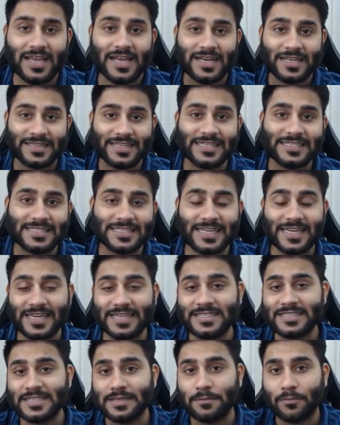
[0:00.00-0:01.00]
This
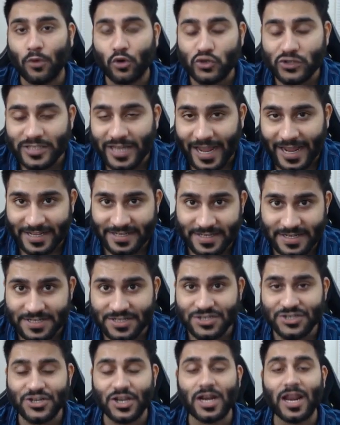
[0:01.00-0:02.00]
is the most
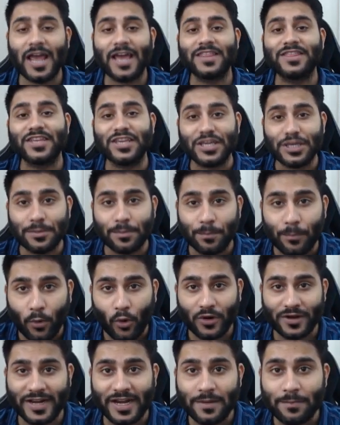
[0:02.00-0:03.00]
essential and the
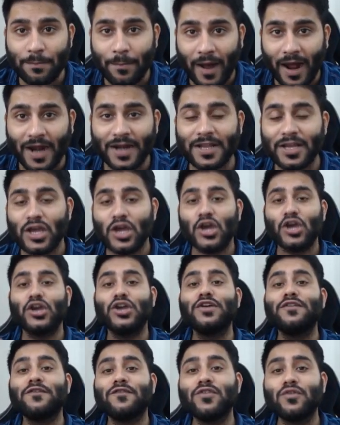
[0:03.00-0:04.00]
important part
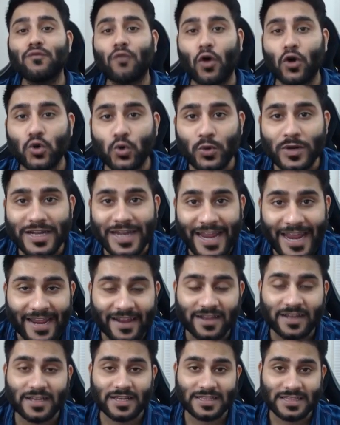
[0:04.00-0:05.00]
if you want to
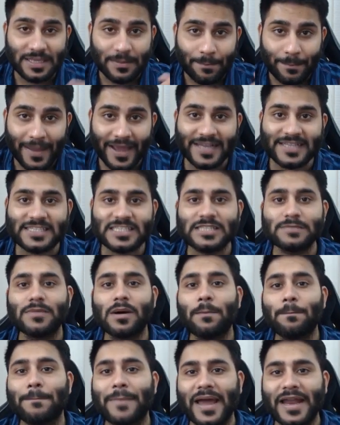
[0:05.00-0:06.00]
take the
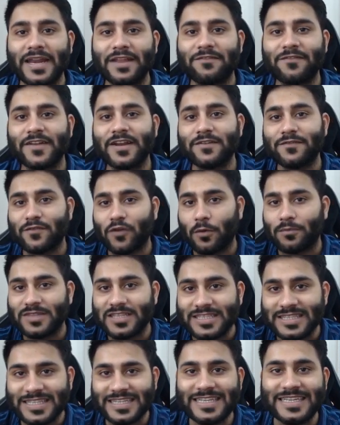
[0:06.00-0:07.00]
maximum benefit from the
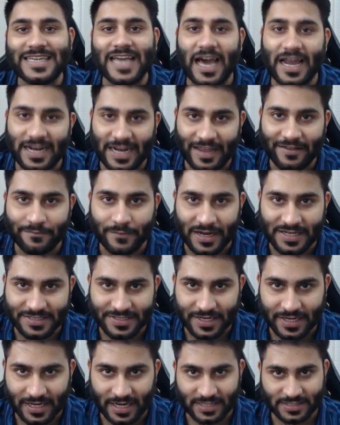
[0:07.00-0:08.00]
3-hour live
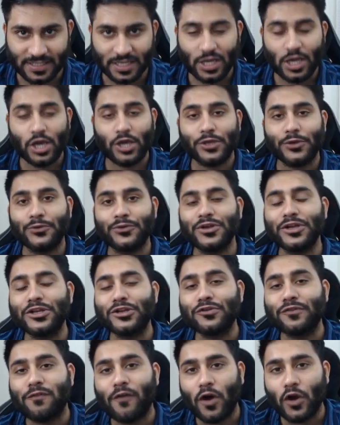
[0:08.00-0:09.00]
masterclass. You need
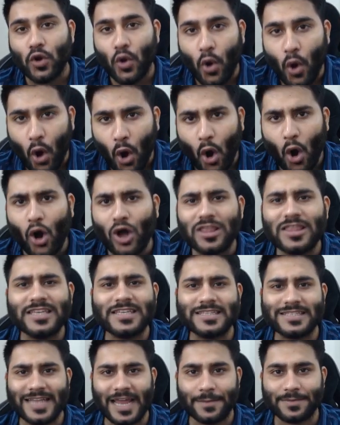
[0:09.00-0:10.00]
to follow all the
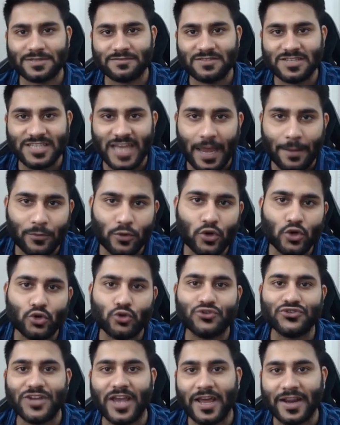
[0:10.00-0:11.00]
steps which I am going to
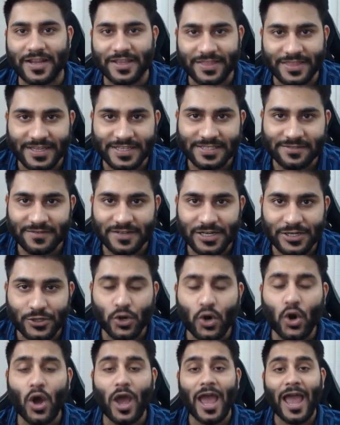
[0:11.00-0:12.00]
share in this
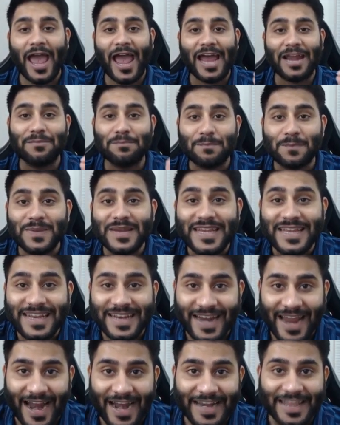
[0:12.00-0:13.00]
video and be
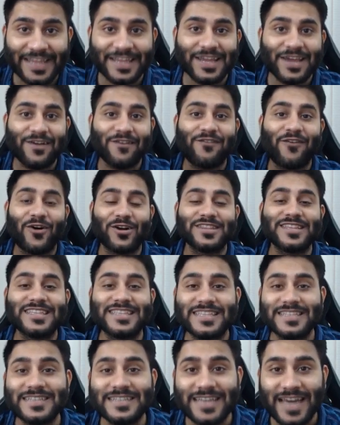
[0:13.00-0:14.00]
ready for the
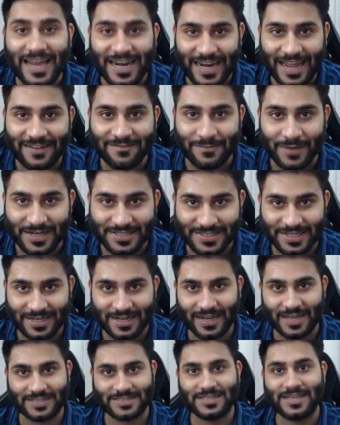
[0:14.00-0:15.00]
3-hour live
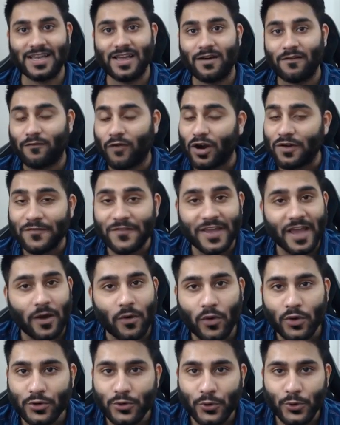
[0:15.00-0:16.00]
masterclass. What we are
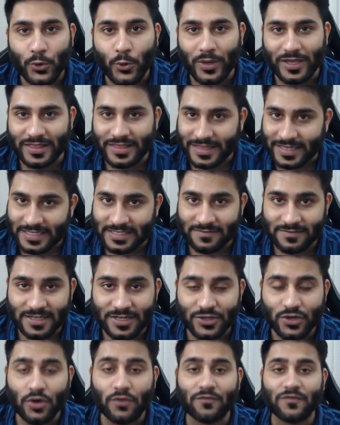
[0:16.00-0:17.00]
going to do in this
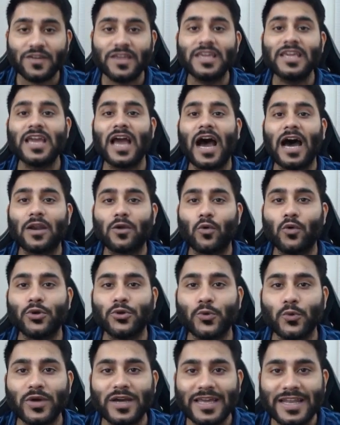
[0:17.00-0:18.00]
video, we are going
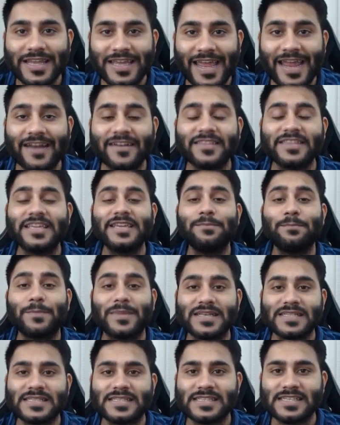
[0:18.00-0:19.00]
to create the
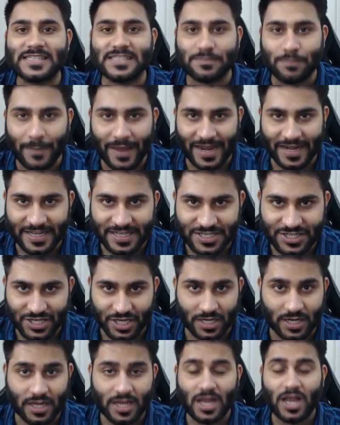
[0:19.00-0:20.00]
business manager.